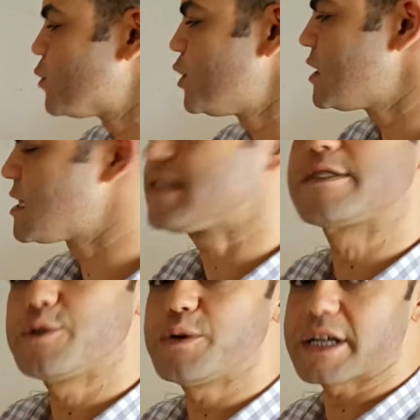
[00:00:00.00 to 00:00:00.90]
or
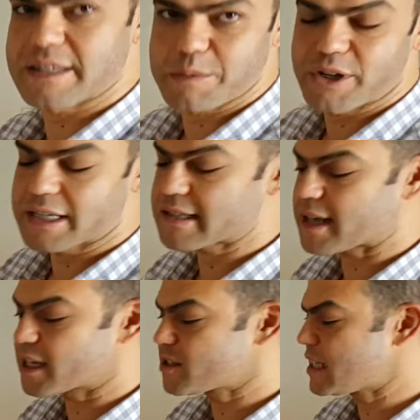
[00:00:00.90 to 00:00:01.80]
this new
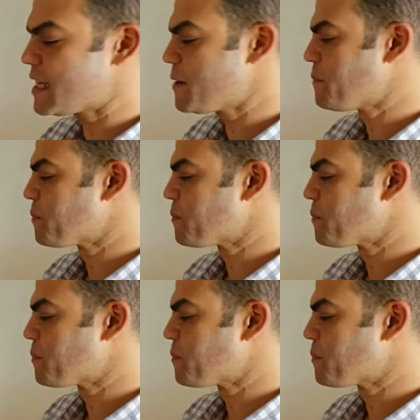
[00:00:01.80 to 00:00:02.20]
experience actually,